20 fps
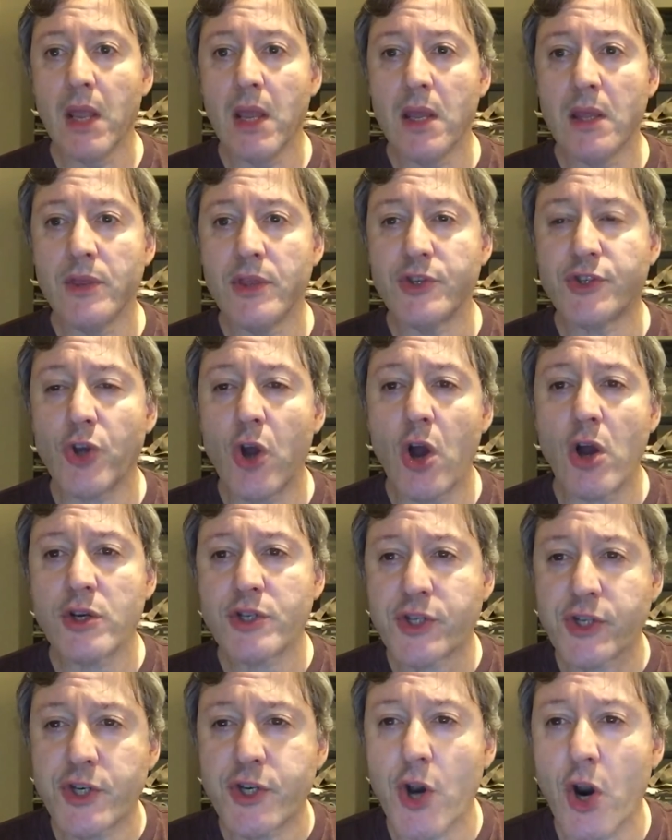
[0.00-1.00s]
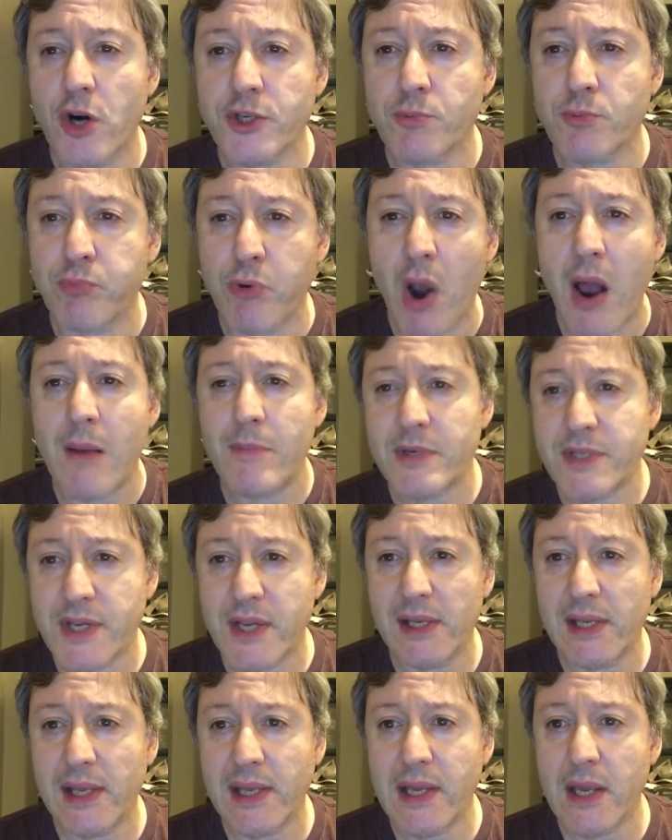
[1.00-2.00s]
the song starts
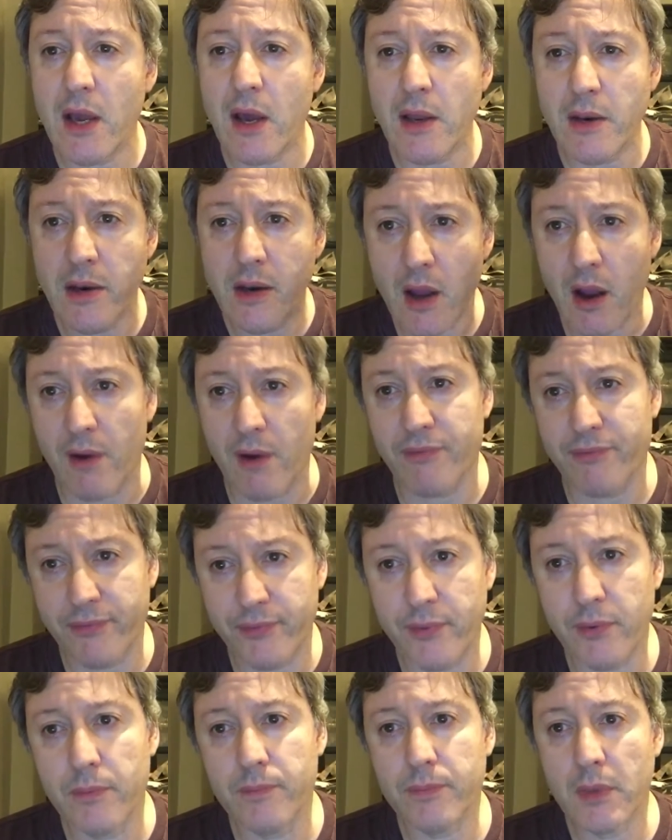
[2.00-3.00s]
promisingly enough